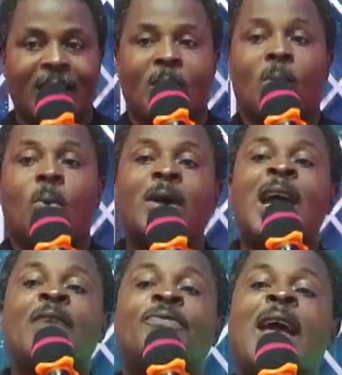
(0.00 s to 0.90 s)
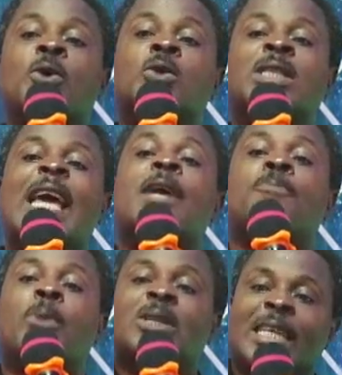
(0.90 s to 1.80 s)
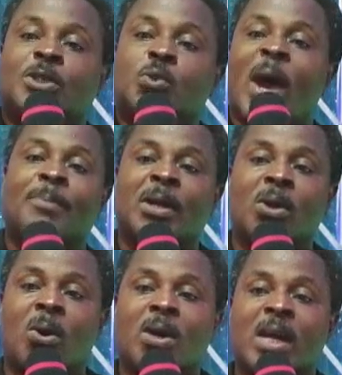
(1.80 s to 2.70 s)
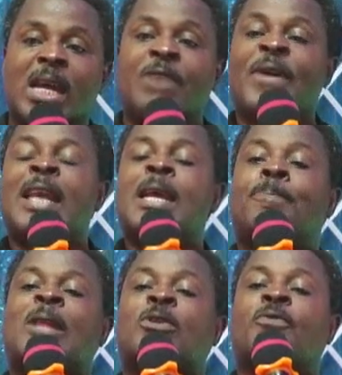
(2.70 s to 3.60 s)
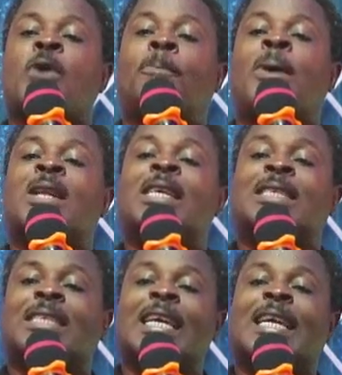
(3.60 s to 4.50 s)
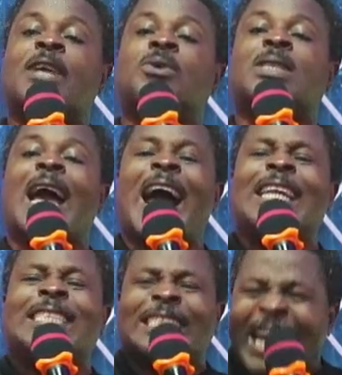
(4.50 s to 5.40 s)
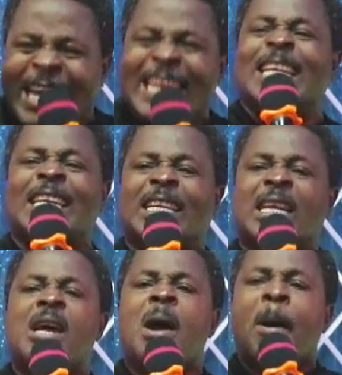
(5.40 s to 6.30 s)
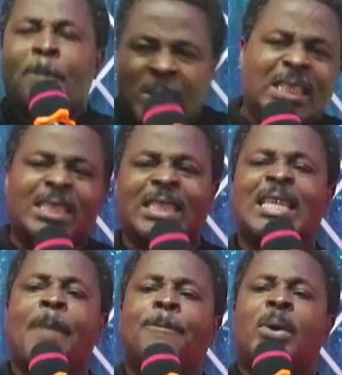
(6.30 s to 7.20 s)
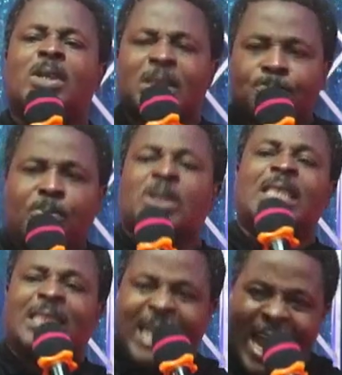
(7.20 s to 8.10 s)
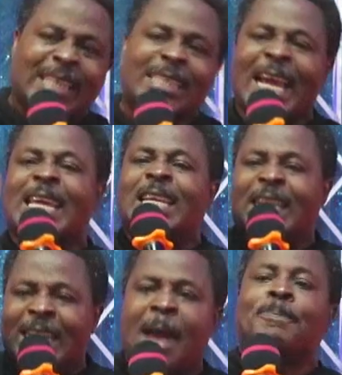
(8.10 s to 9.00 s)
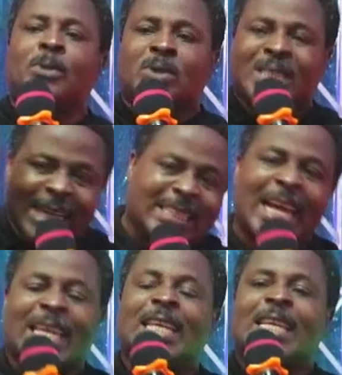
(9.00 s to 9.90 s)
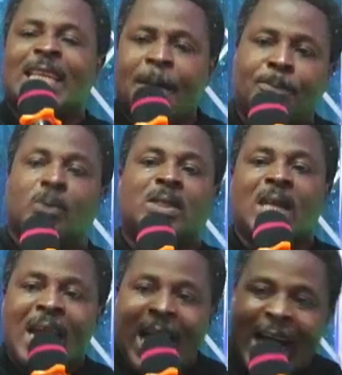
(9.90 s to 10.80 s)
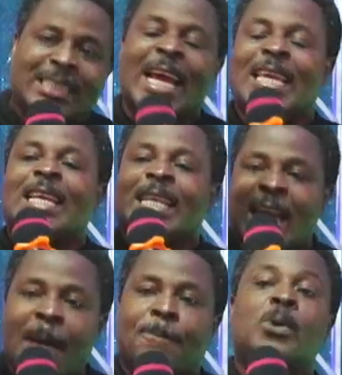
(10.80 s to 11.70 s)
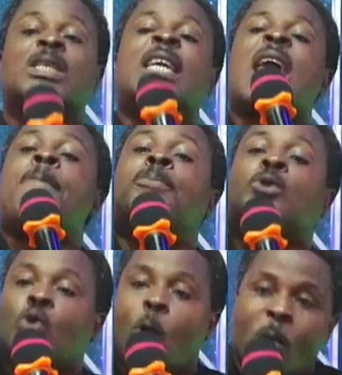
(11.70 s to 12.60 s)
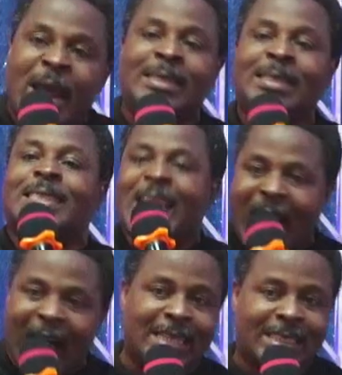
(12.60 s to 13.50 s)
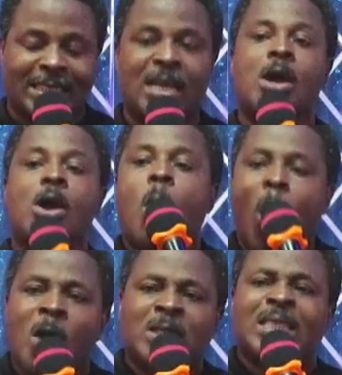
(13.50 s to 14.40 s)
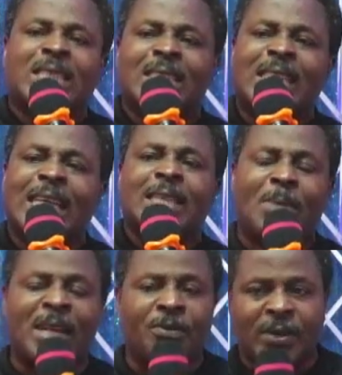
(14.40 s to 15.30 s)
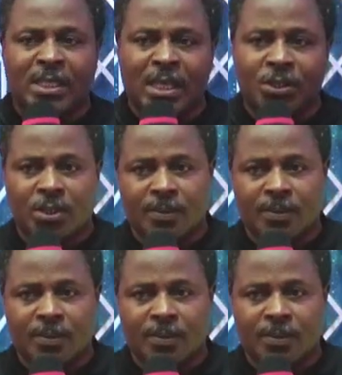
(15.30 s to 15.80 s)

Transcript: Whatever you take, put it where it belongs. If any part of your body is sick and you say, I take healing, put it in that body, put it there. I take healing, I put, I take healing, I put, I take healing, I put. Keep doing that until there's a manifestation.